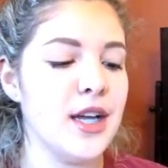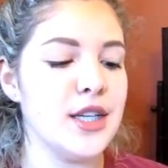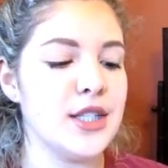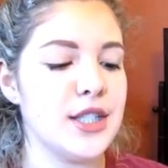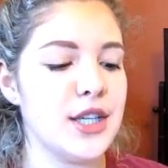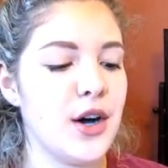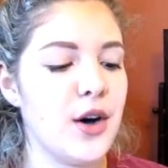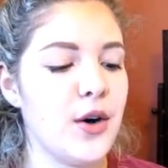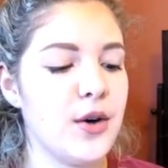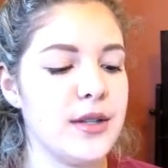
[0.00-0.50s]

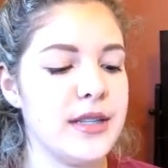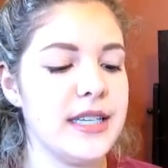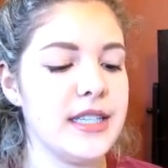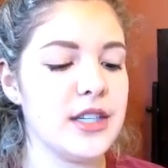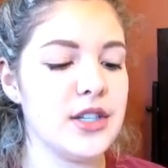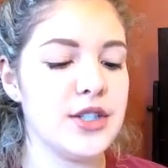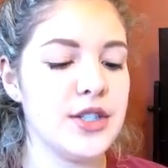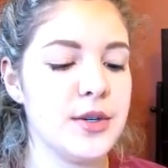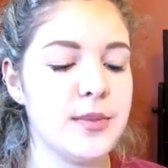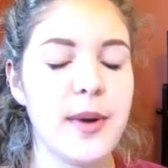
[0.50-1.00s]
So these
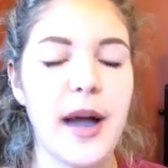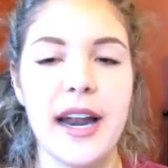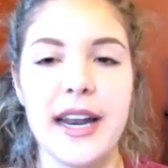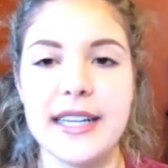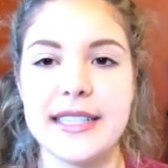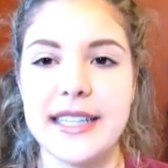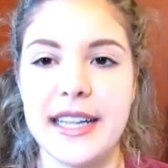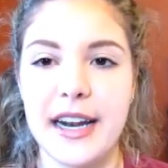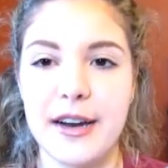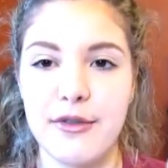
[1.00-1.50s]
are two
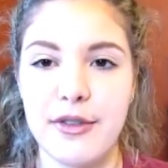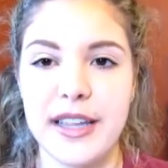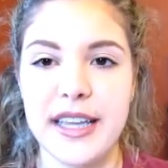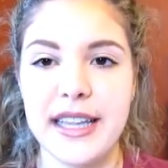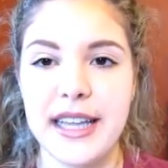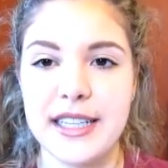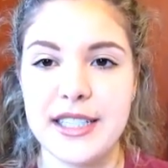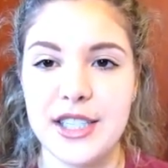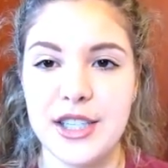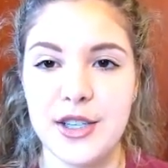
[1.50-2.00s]
products that I really
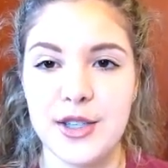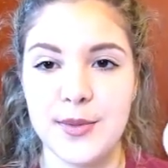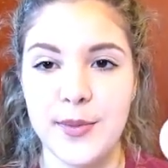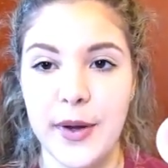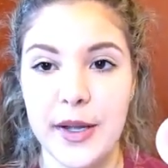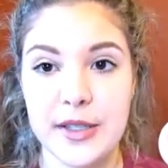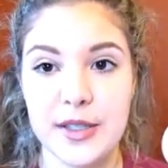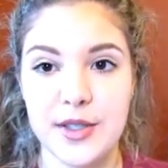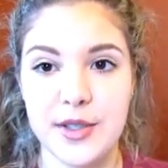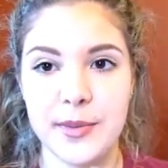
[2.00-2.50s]
like to use.
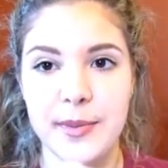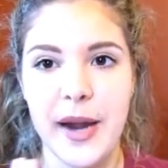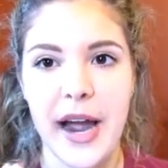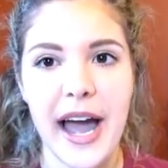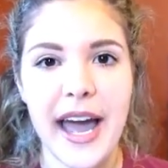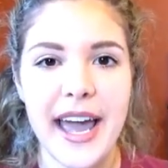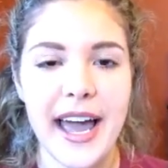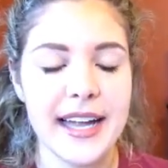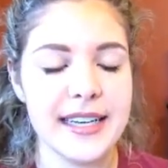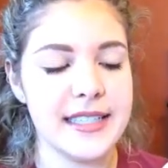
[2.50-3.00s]
One's super
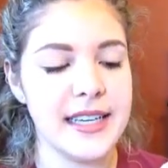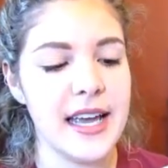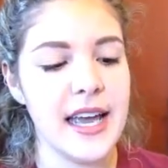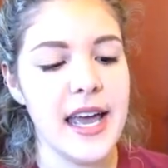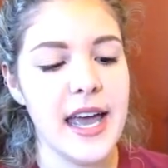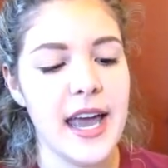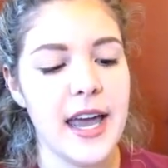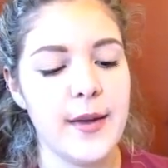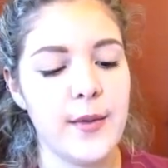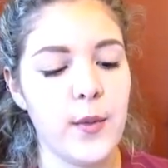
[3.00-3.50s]
high end
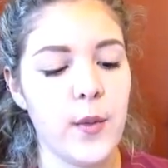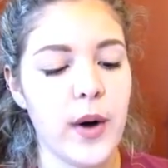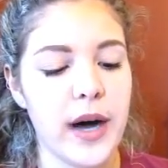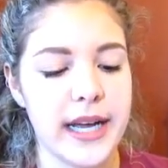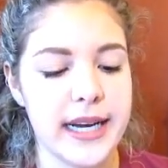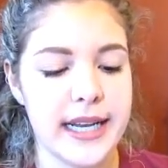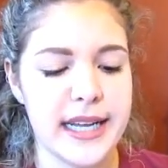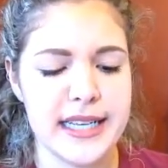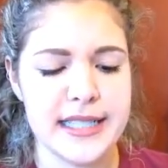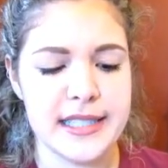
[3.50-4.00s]
and
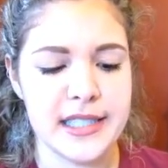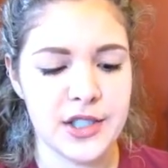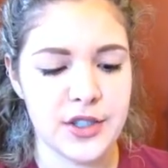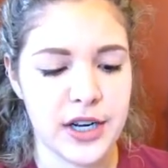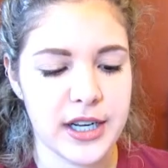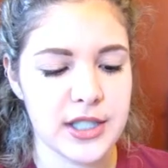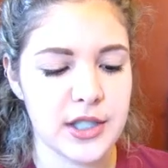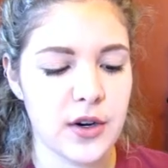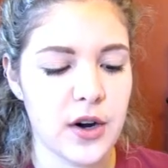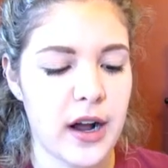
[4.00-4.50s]
one is a
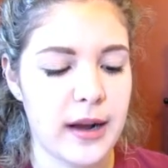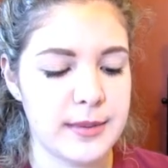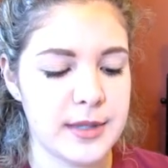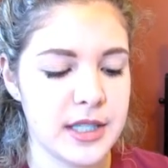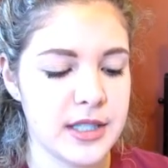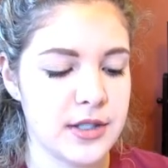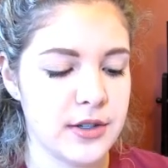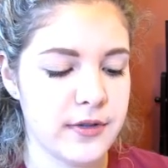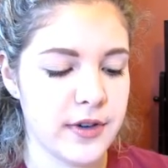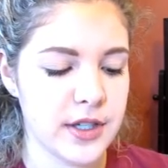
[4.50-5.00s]
drugstore
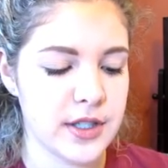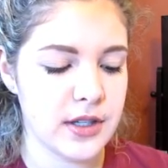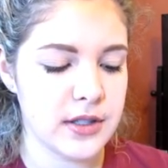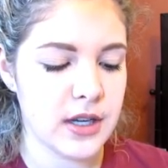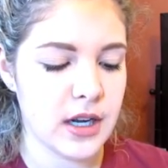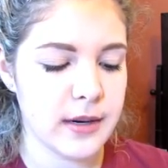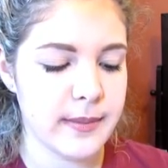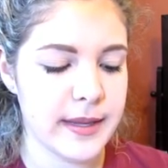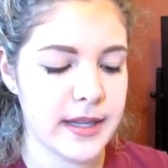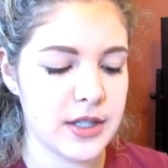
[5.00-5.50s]
option. So first I'll
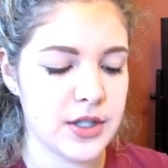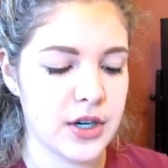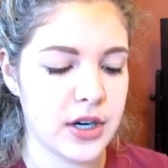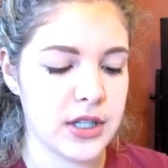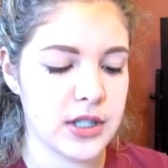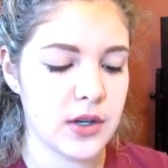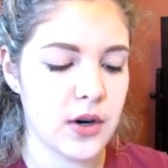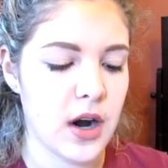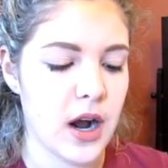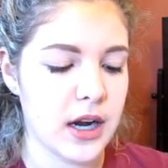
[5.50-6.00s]
talk about the
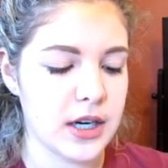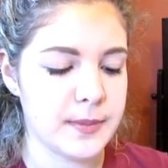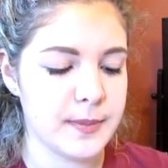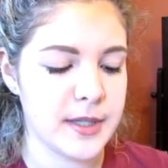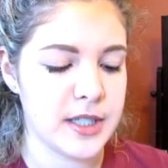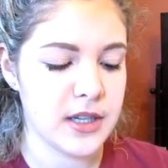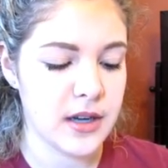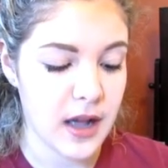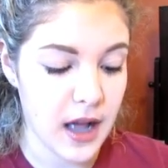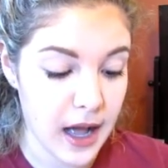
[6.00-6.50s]
drugstore
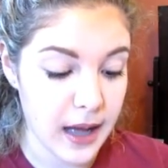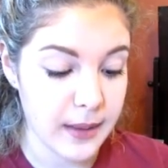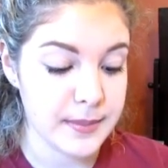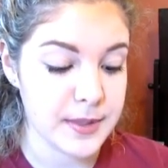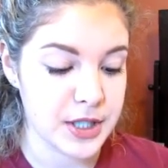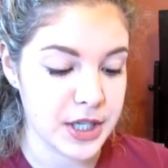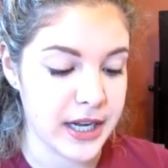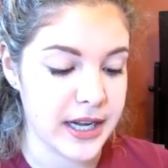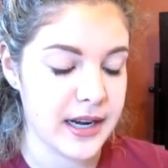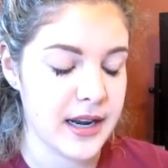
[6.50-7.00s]

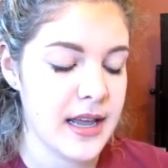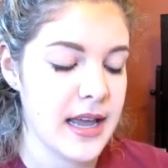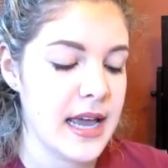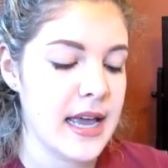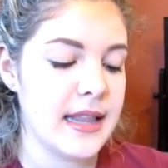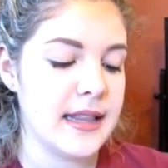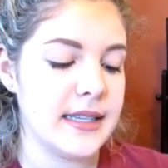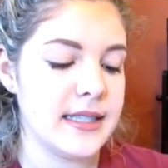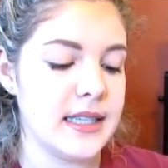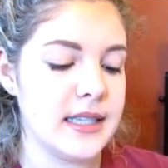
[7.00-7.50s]
option.
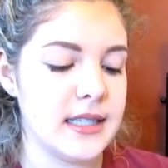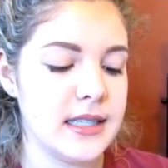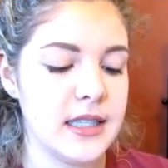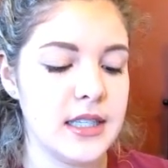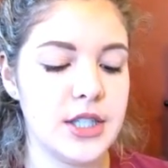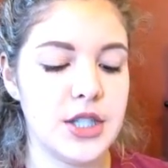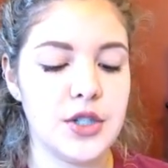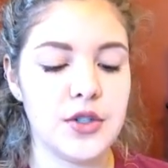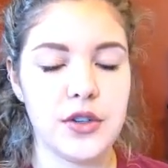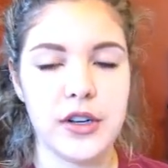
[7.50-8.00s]
This is
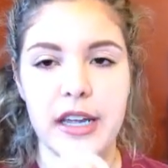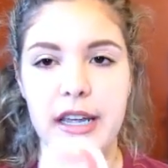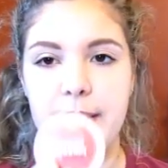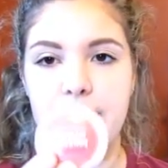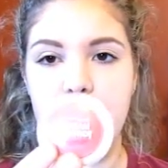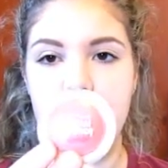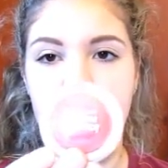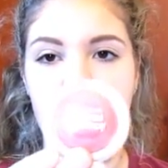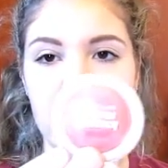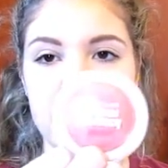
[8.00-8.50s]
the
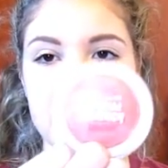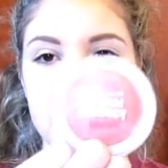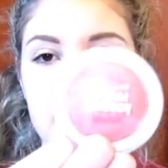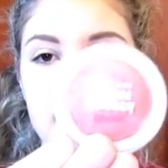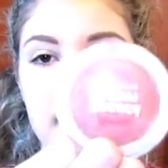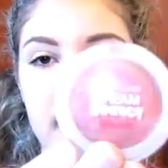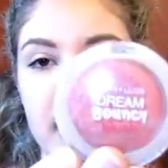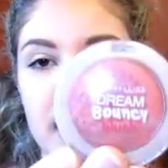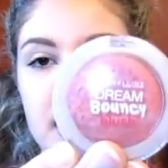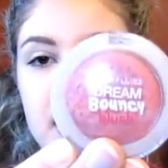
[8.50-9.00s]
Dream Bouncy
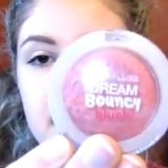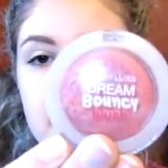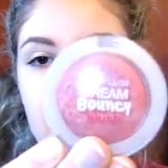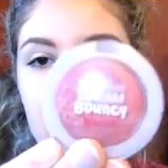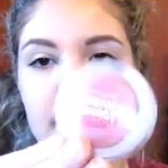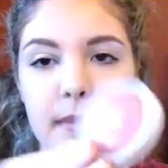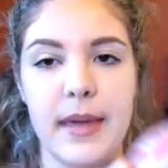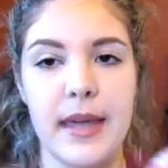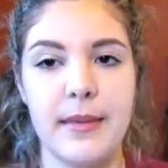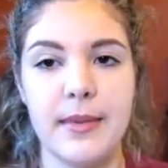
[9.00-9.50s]
Blush
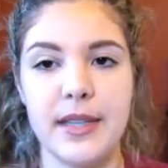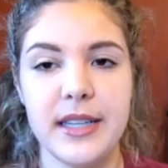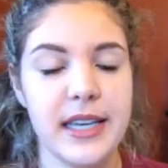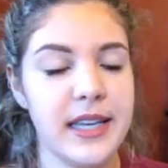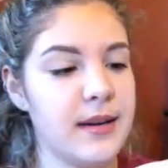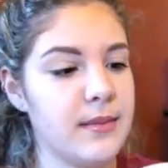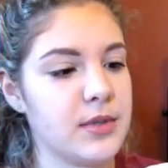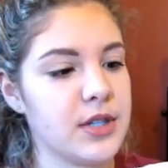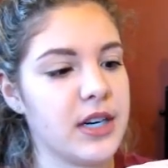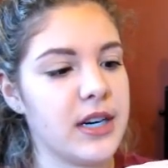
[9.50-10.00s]
by
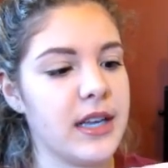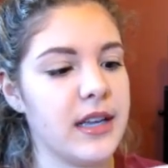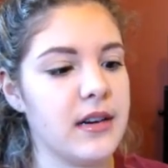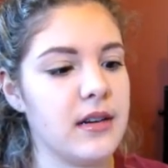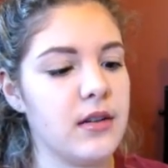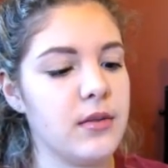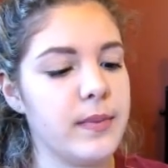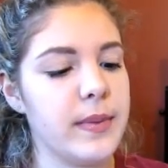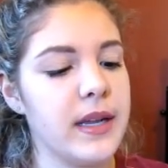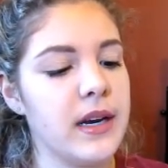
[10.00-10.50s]
Maybelline. I'm trying to get
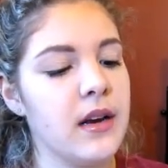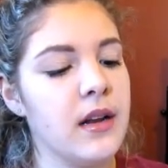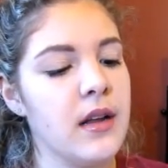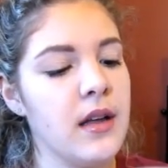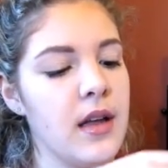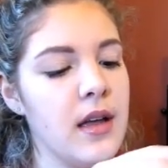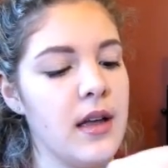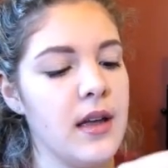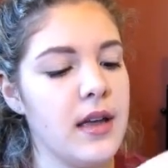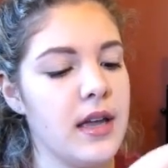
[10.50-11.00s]
it open.
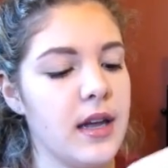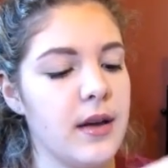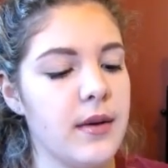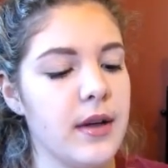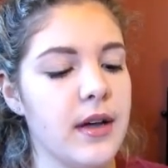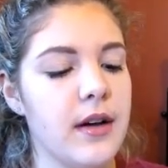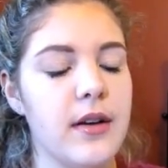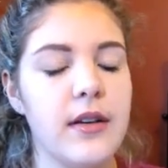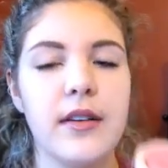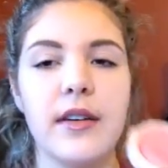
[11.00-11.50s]
Here we
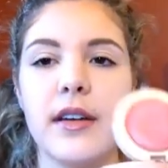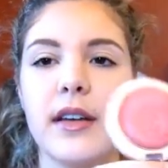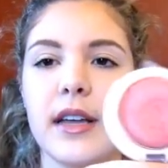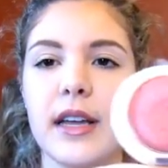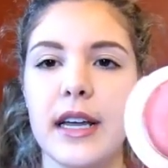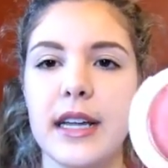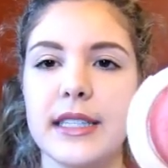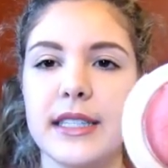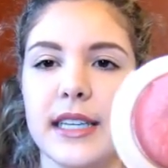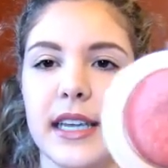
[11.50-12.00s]
go.
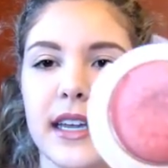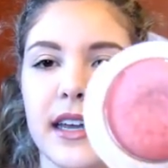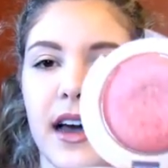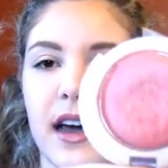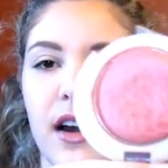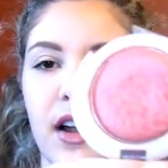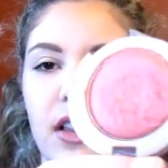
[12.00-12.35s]
It's like got